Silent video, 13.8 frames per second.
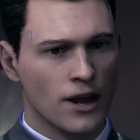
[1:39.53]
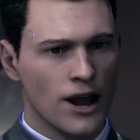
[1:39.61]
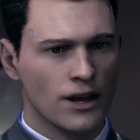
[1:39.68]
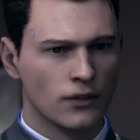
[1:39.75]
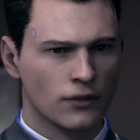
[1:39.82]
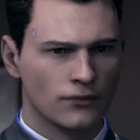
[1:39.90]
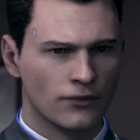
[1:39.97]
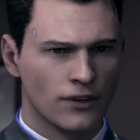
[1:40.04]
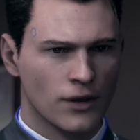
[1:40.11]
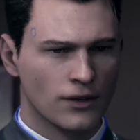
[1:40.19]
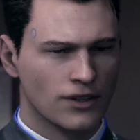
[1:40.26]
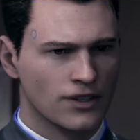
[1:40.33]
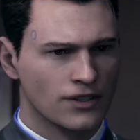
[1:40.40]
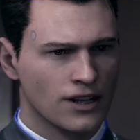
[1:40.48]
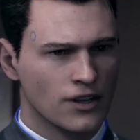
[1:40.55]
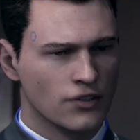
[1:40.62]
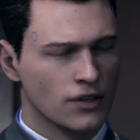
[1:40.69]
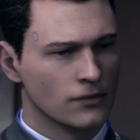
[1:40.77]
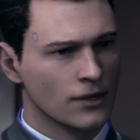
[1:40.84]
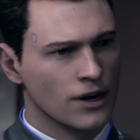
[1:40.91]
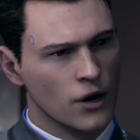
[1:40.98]
kindly to his type
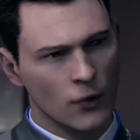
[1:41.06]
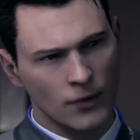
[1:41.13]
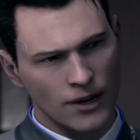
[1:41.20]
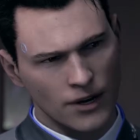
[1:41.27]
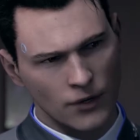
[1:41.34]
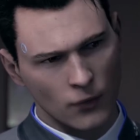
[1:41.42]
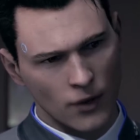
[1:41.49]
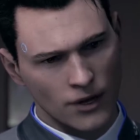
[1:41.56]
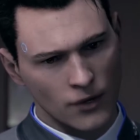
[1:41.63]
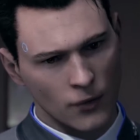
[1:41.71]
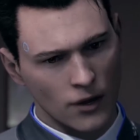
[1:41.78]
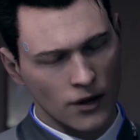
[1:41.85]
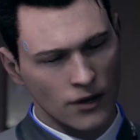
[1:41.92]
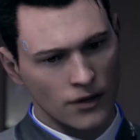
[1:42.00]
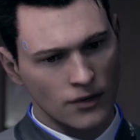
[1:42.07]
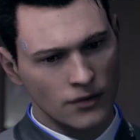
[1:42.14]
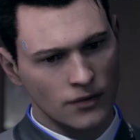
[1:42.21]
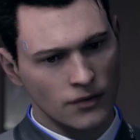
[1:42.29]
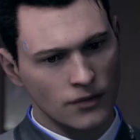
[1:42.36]
and must attempt to earn his trust